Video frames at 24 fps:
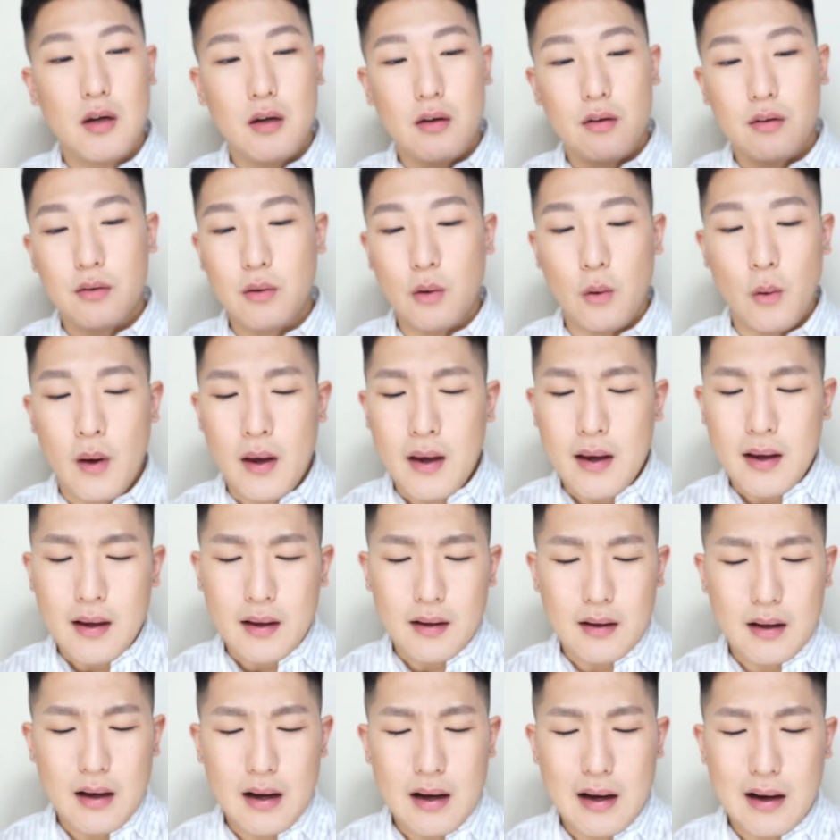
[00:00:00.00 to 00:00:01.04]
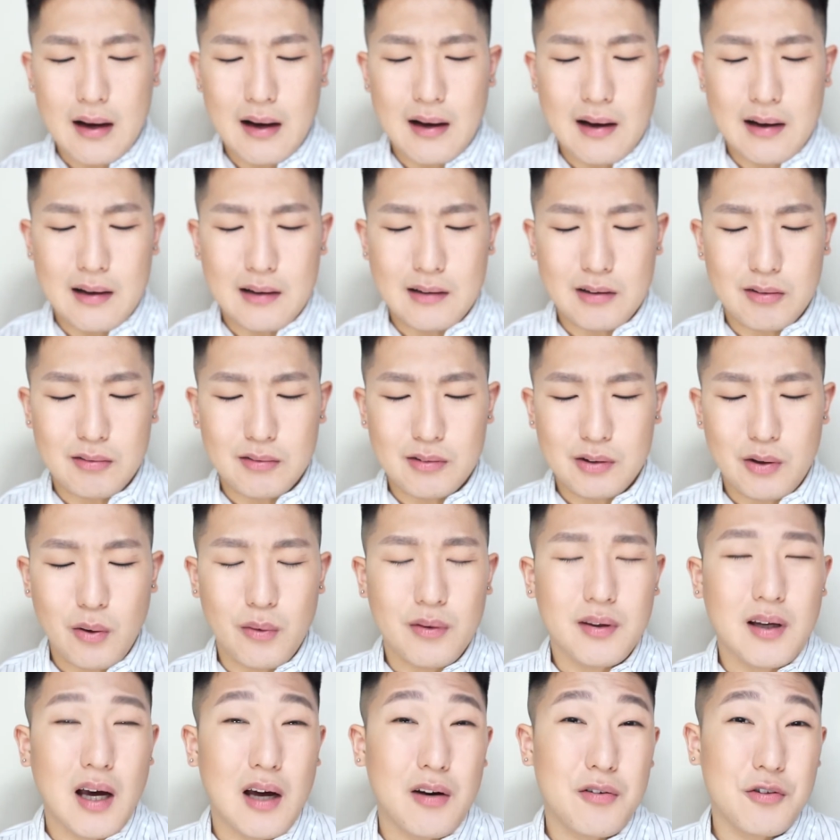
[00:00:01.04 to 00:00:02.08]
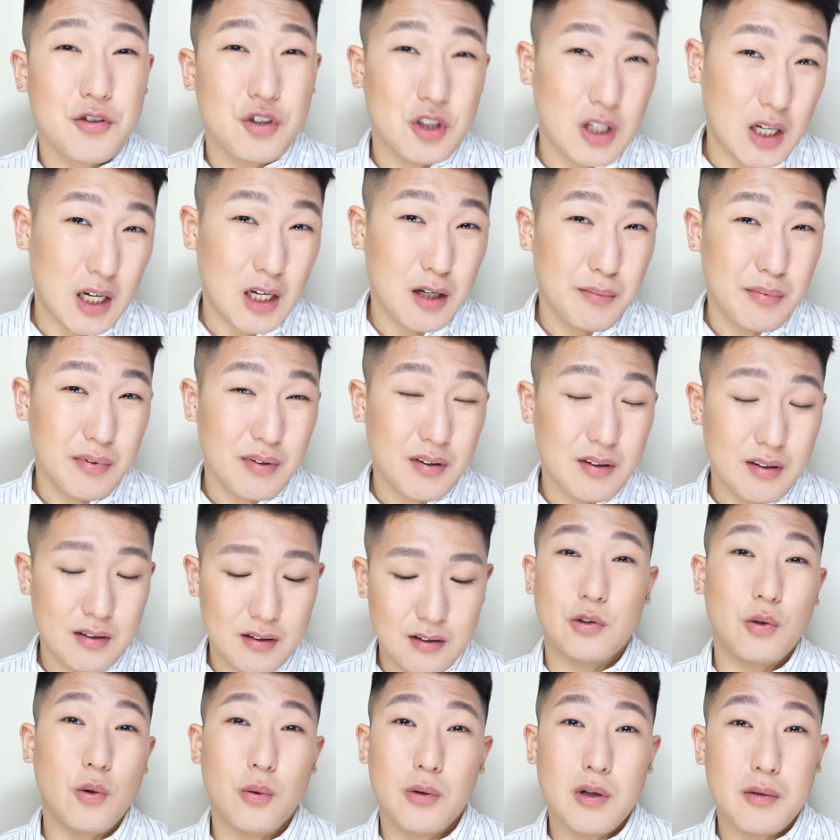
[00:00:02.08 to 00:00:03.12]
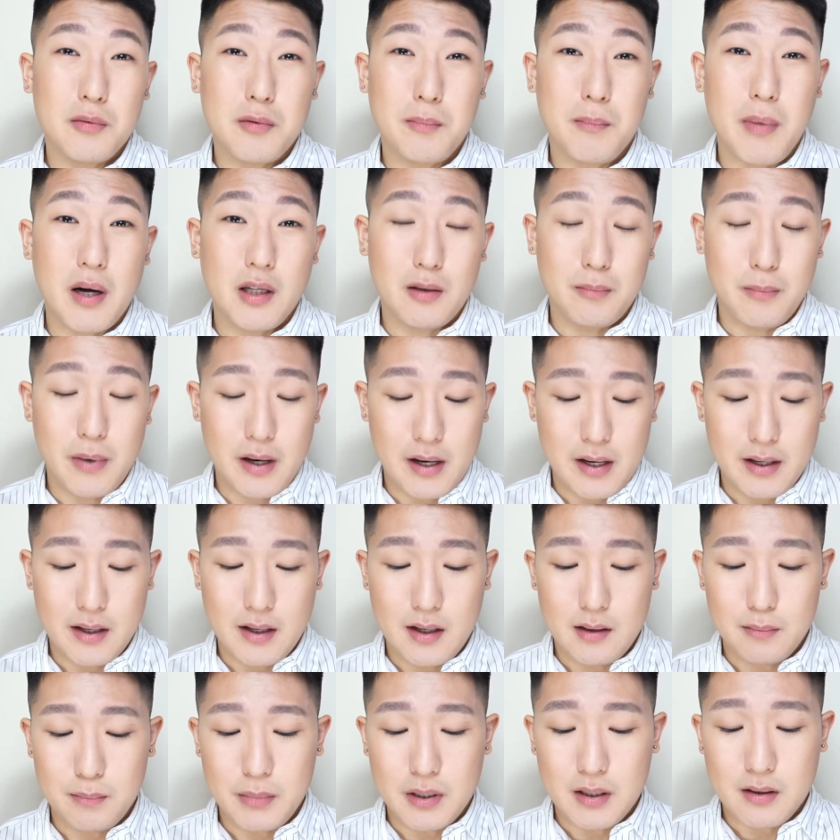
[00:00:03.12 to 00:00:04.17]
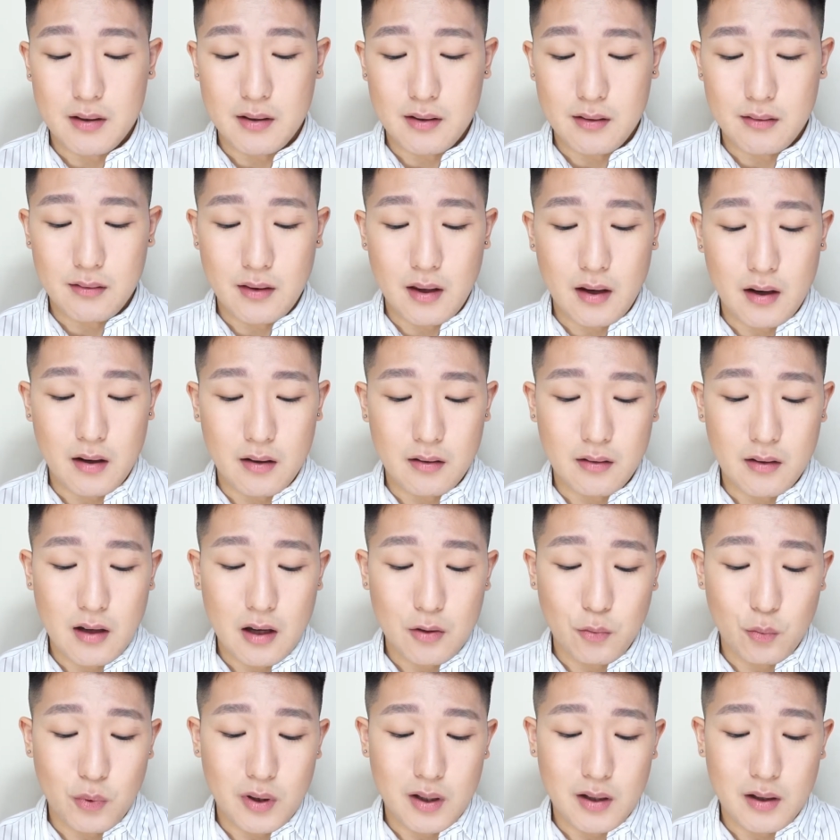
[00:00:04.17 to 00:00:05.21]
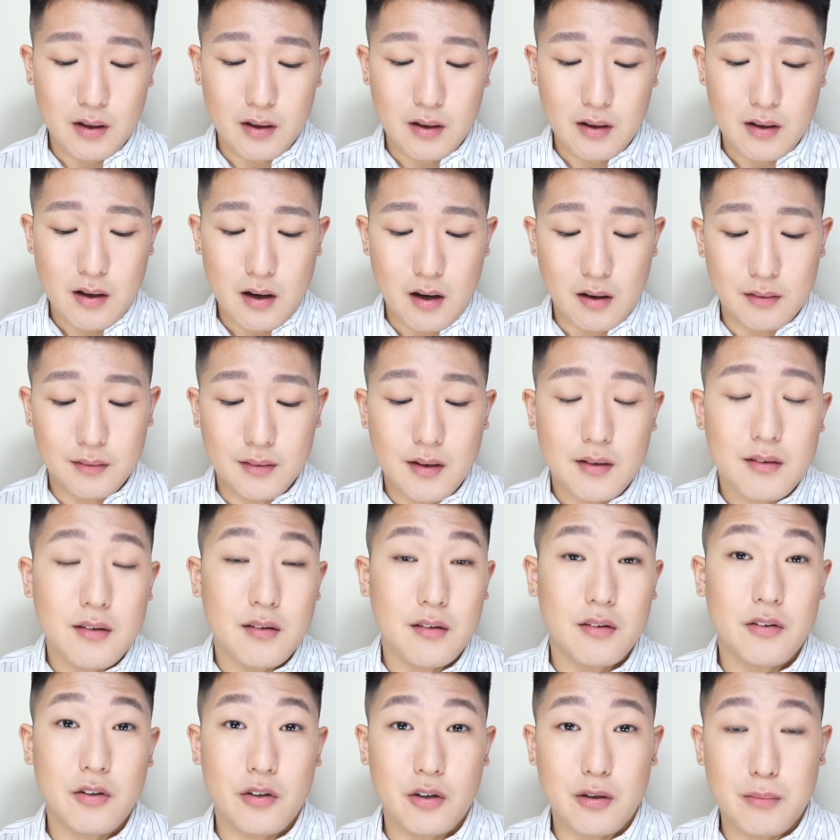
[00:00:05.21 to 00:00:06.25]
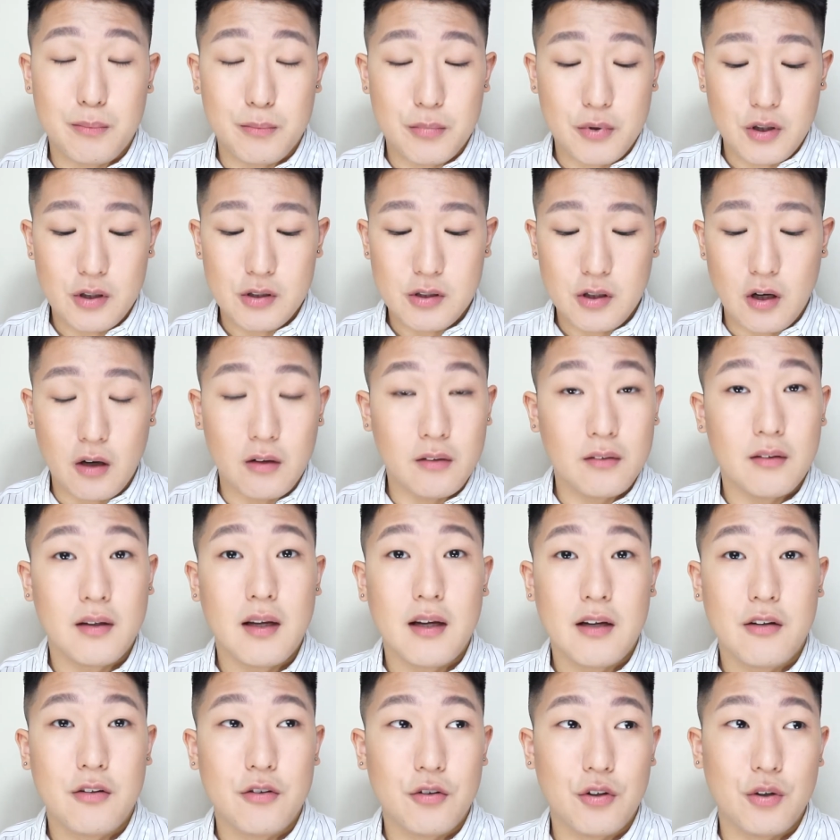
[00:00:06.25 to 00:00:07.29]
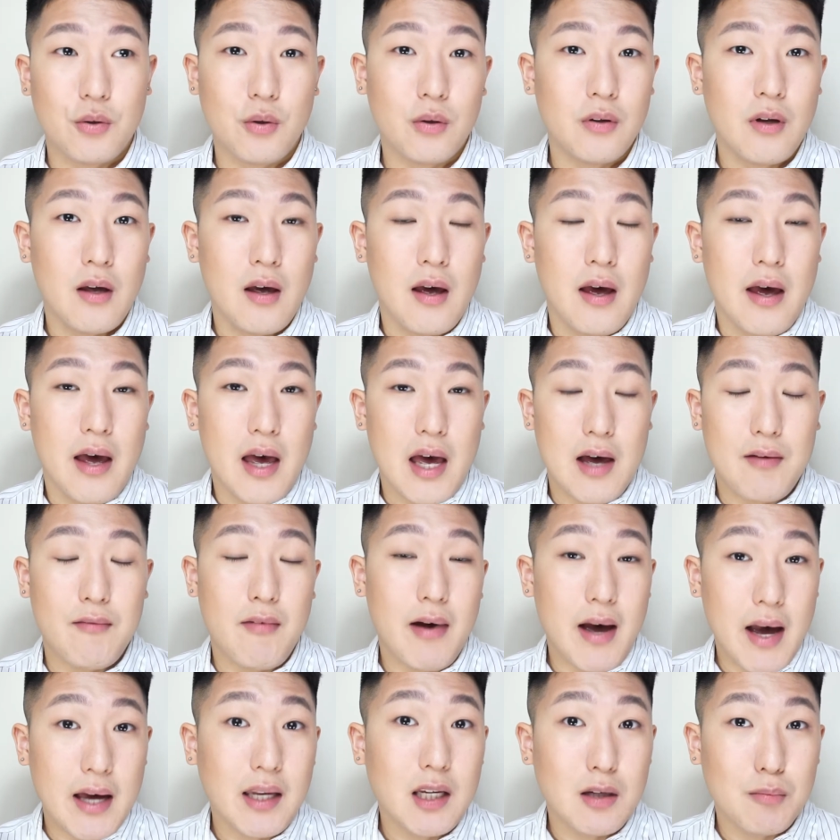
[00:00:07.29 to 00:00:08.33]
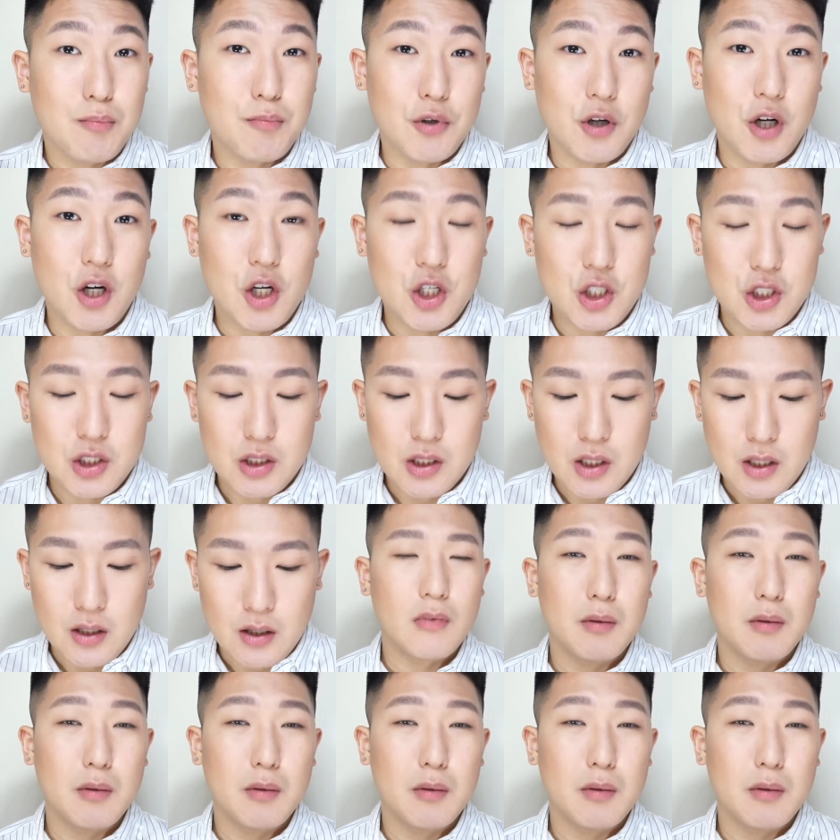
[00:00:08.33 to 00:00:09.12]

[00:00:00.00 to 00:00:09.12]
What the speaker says: So those kind of shapes, don't even bother buying it because they are not really a necessary brush unless you don't have any brush.